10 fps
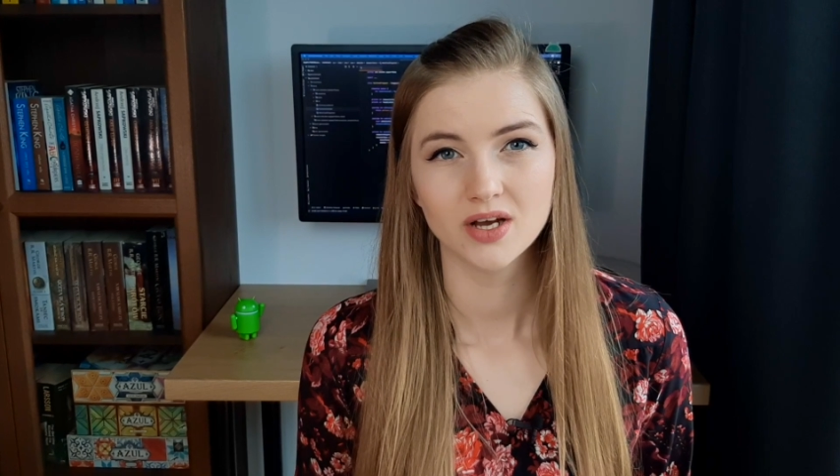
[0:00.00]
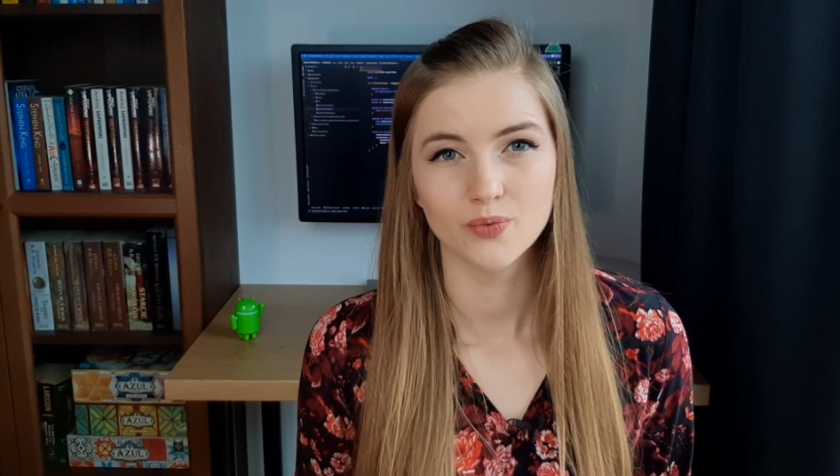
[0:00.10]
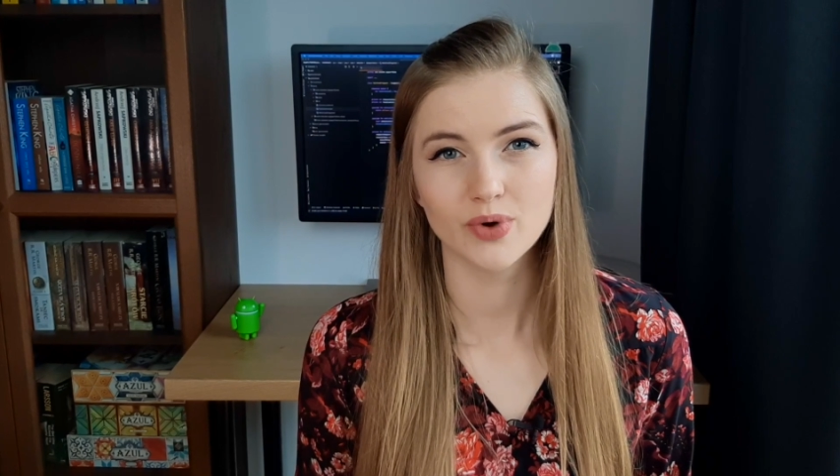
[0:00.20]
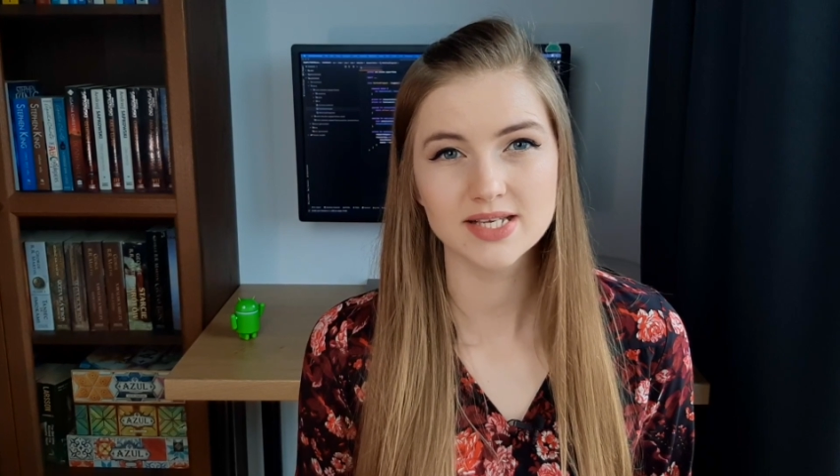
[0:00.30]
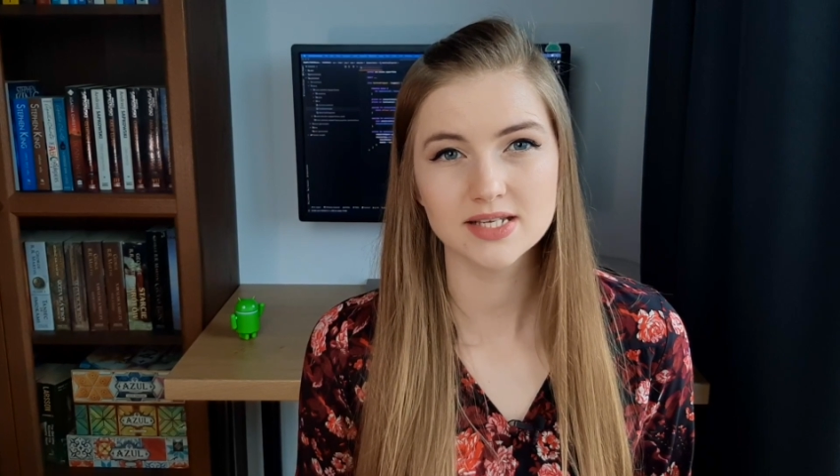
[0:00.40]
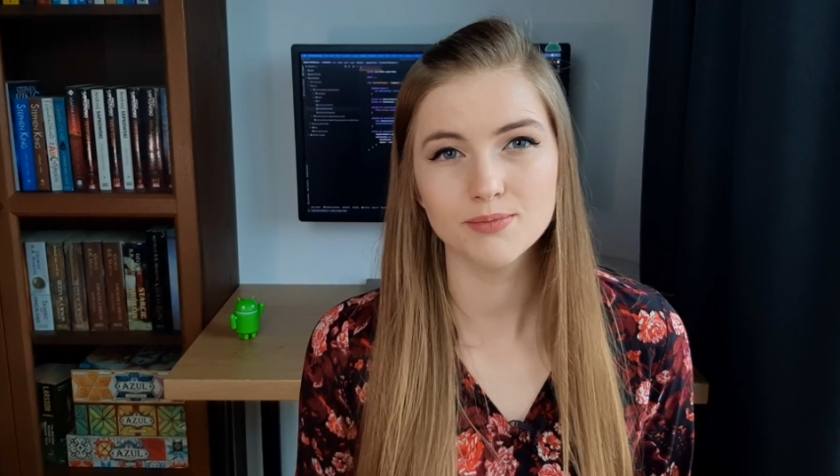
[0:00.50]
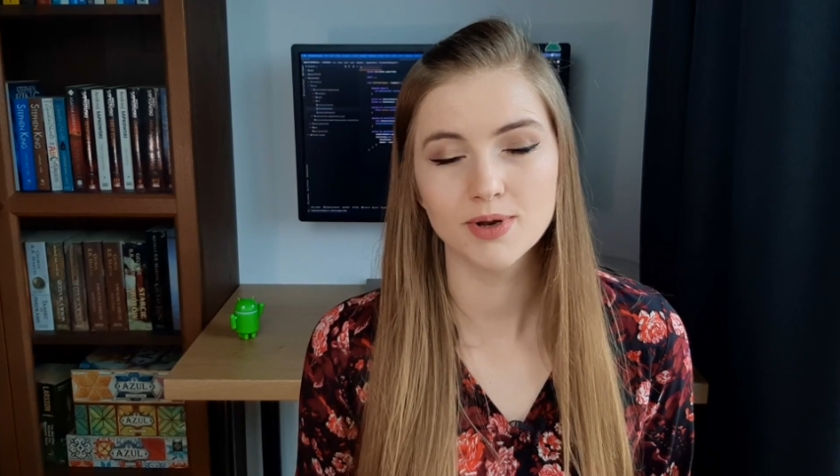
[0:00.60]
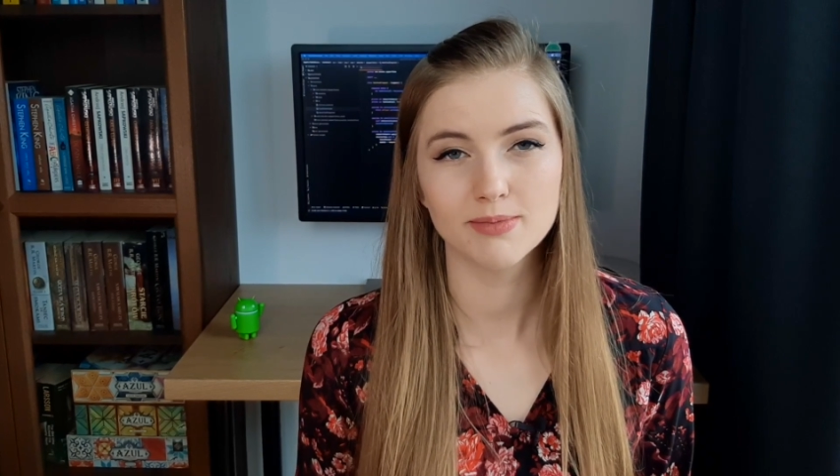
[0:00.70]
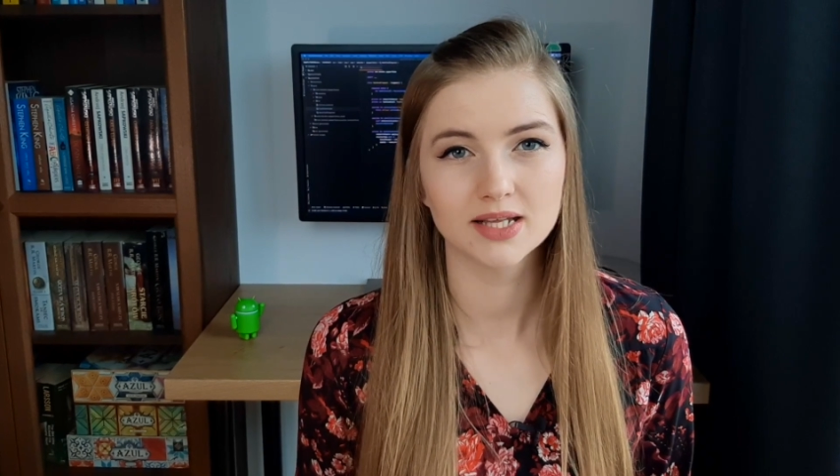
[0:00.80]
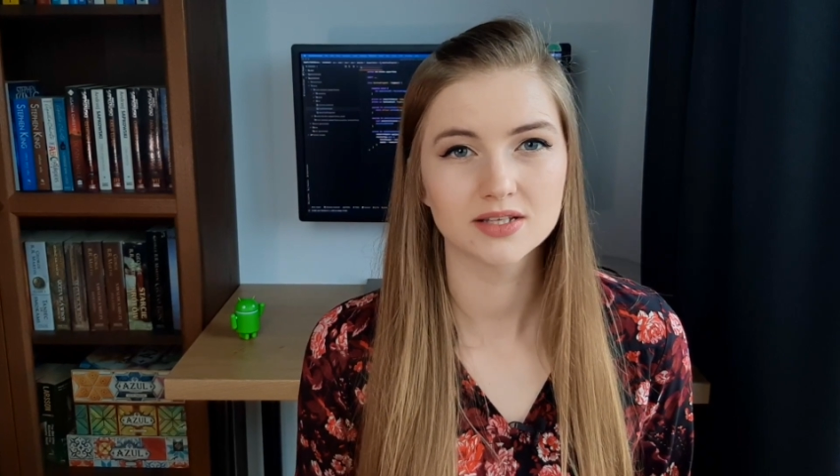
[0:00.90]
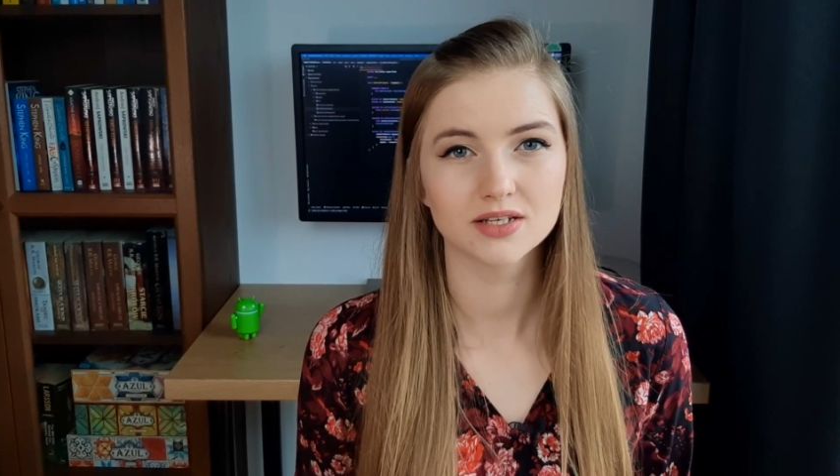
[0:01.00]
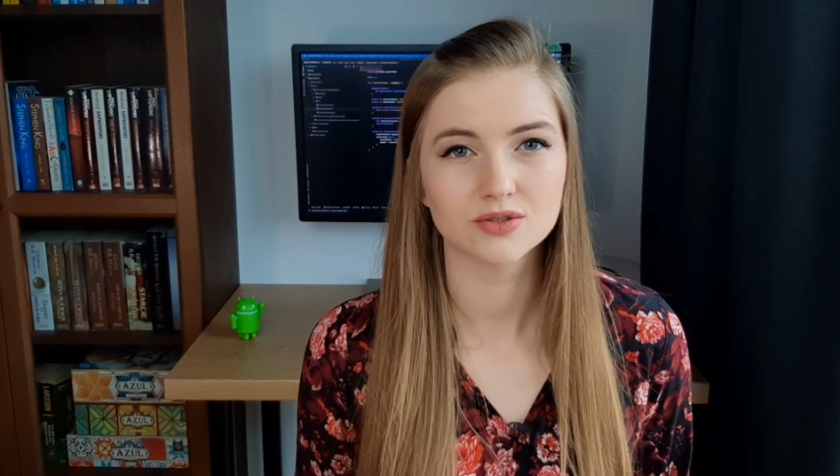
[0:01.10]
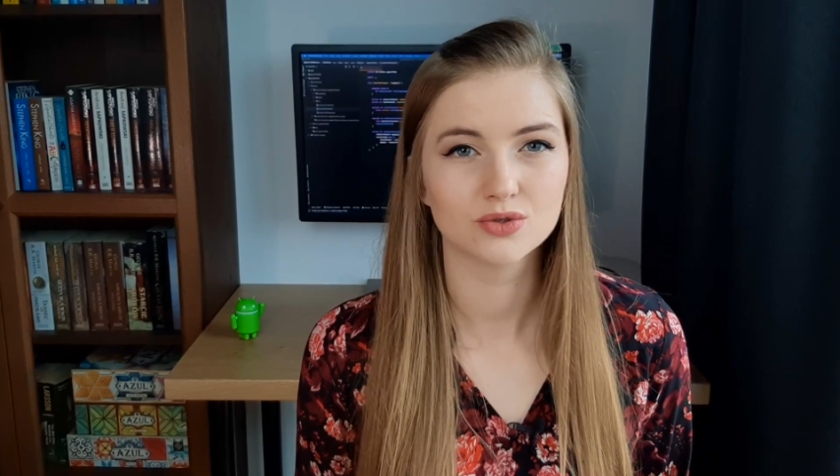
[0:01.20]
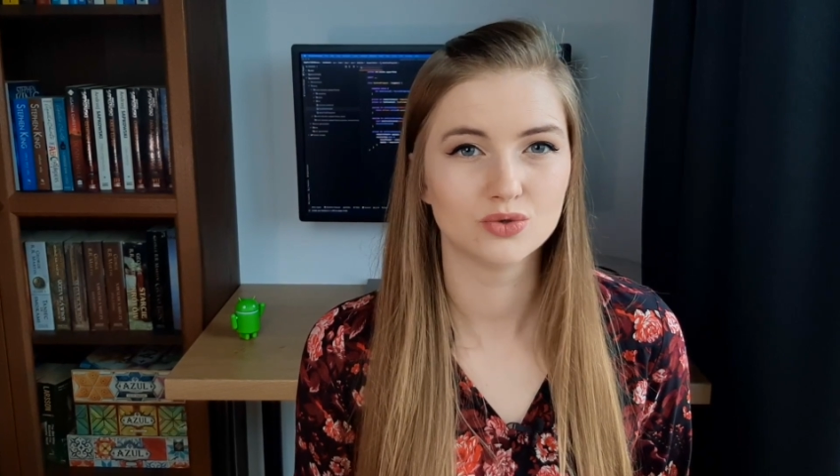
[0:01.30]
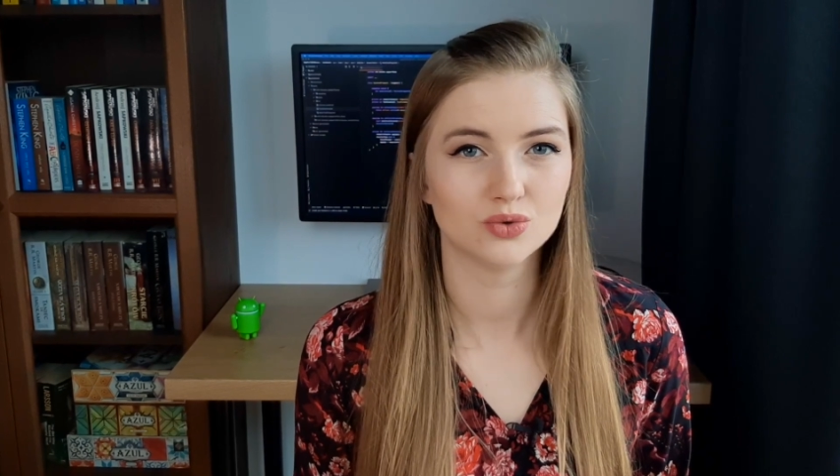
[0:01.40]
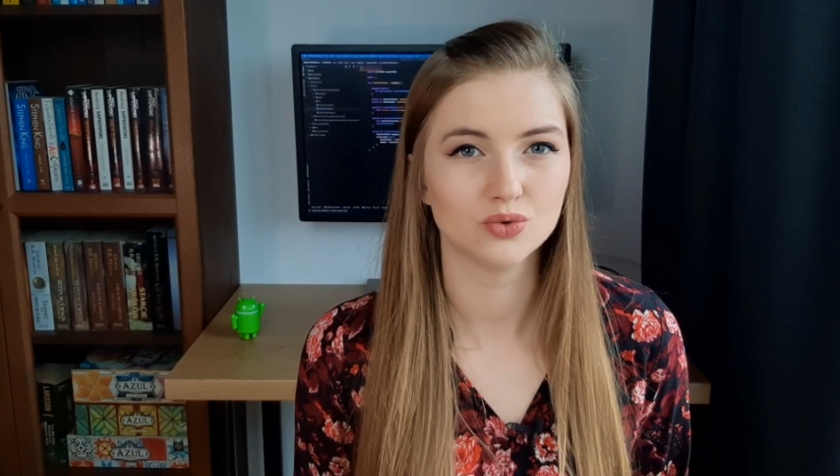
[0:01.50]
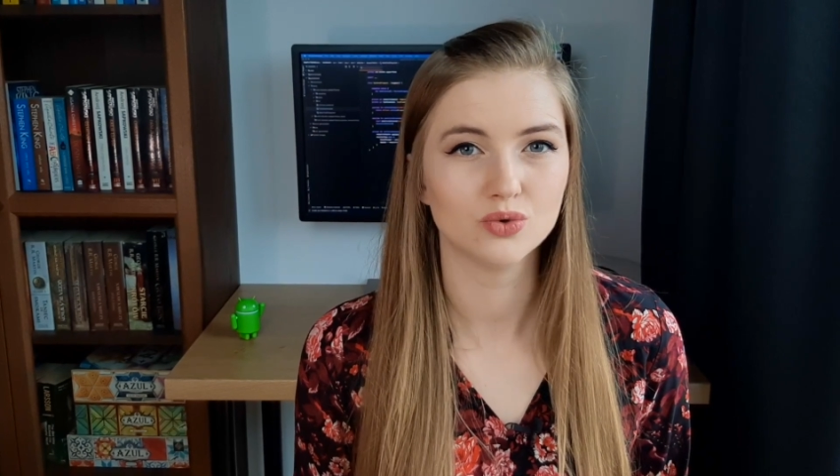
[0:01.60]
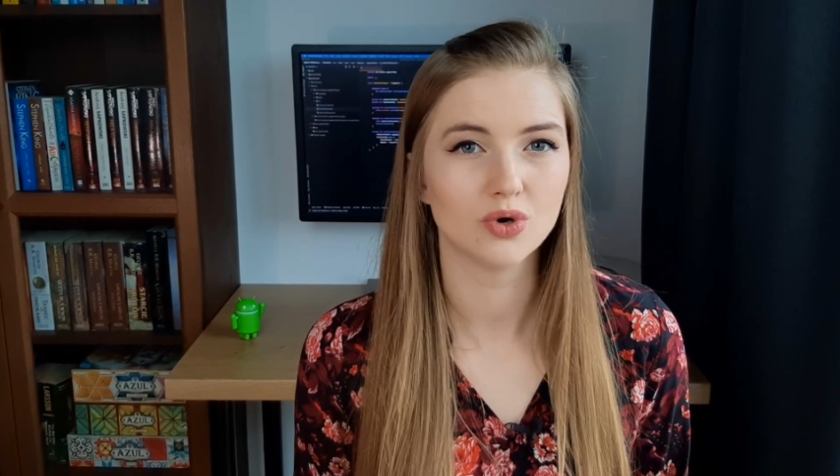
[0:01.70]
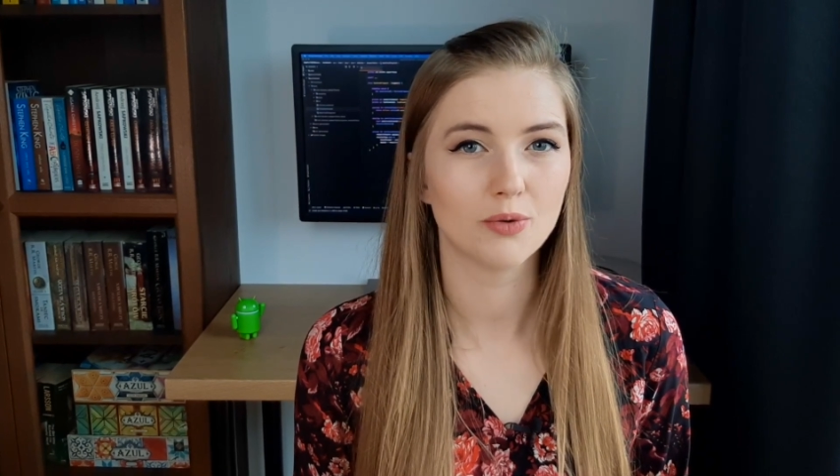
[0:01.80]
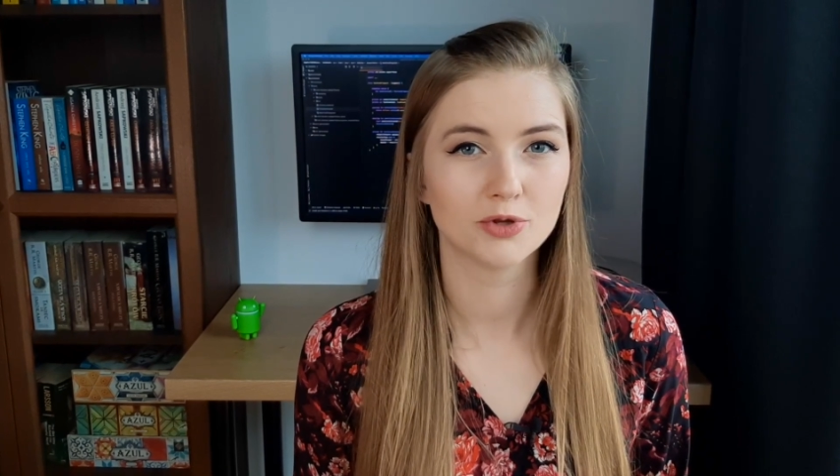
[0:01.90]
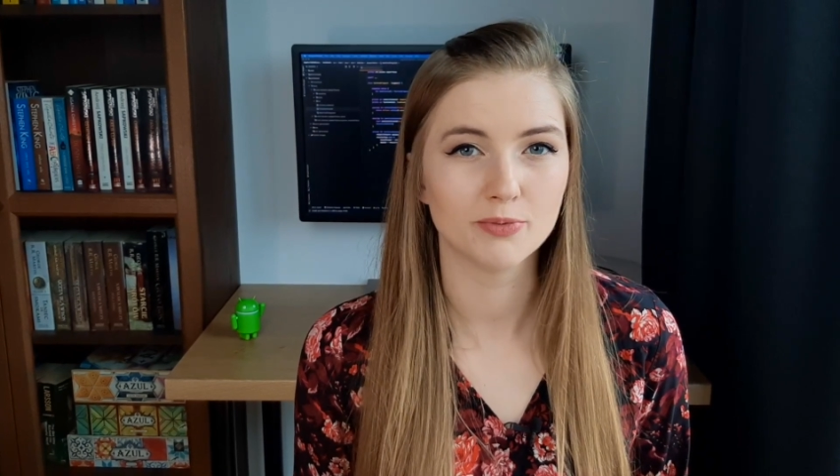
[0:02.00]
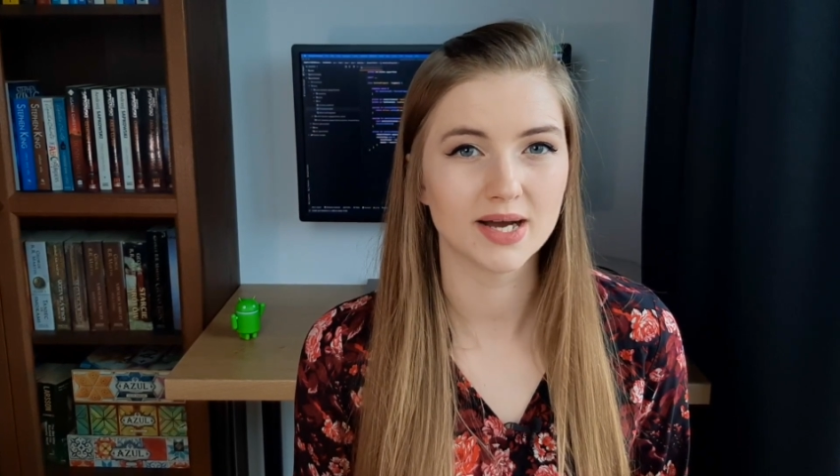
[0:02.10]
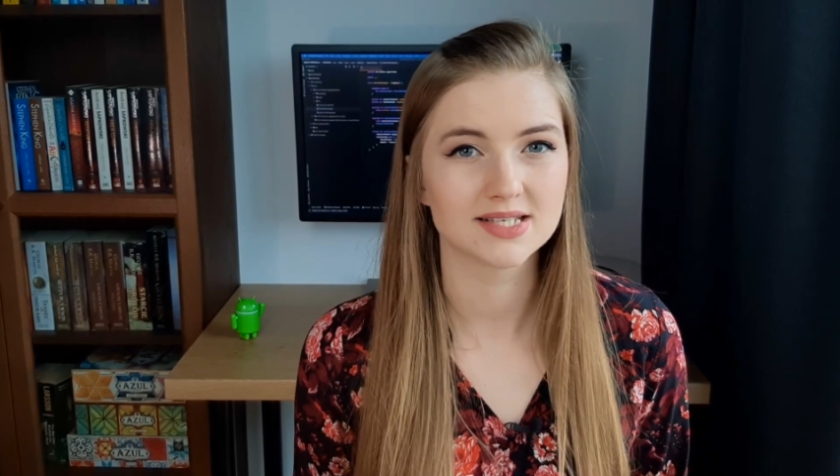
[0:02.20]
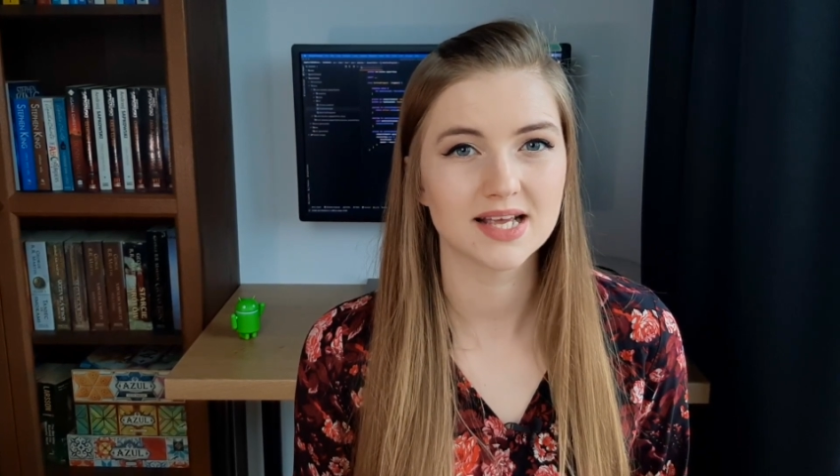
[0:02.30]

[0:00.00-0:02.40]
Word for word: was implemented to optimize